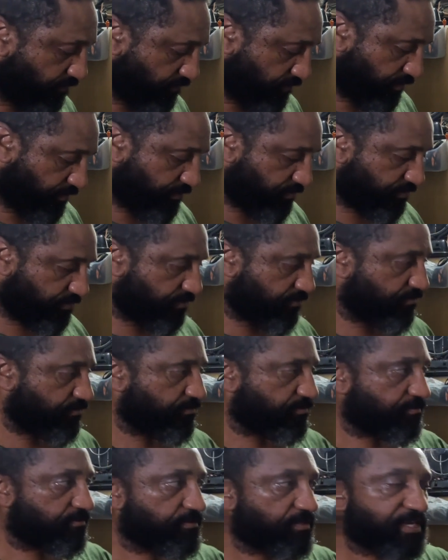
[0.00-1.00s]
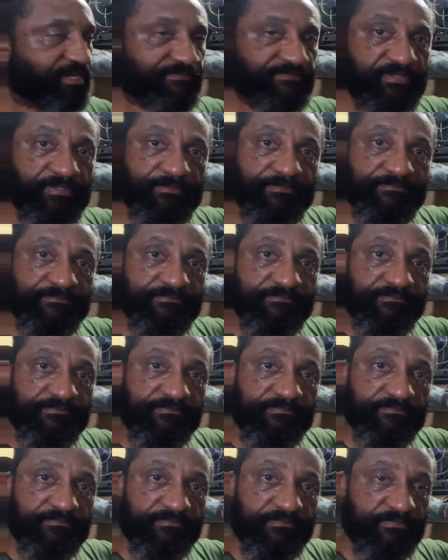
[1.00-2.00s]
course, you have the
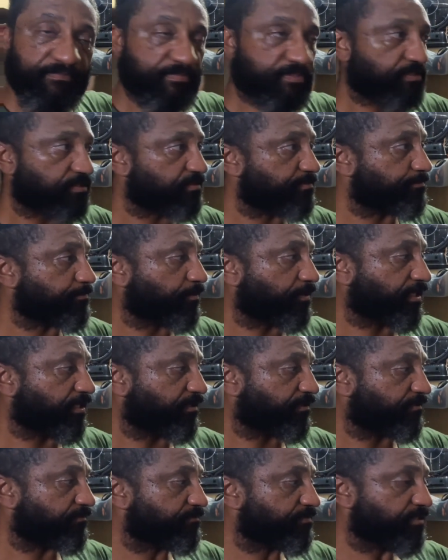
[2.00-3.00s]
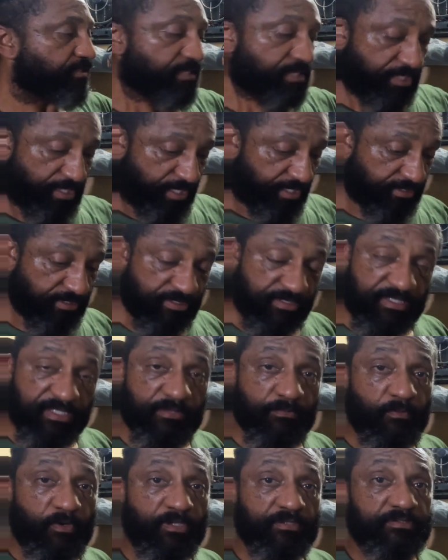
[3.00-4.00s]
sprayer. And this
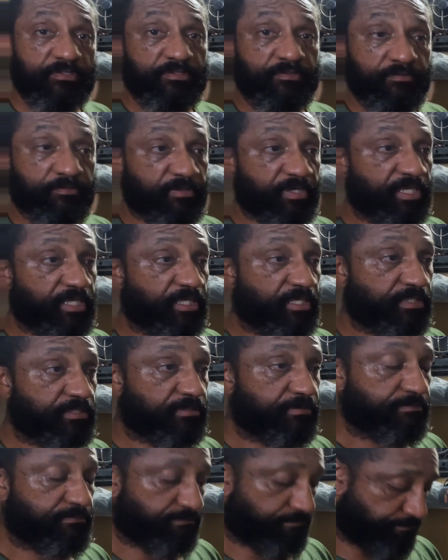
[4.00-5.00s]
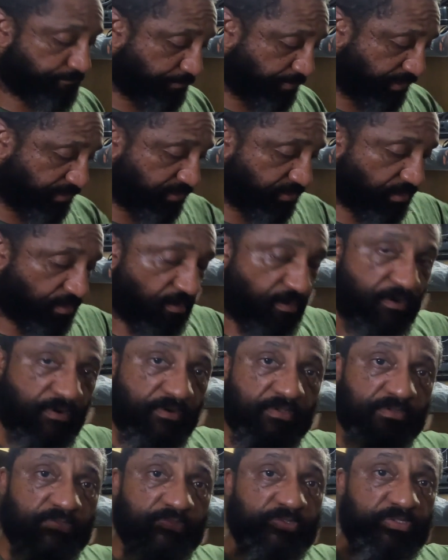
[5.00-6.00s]
thing works great, but the
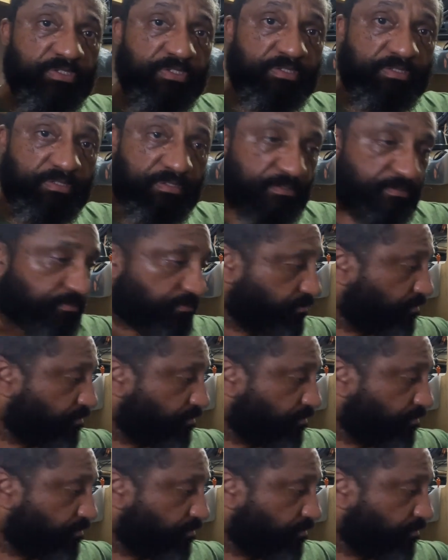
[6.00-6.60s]
hose is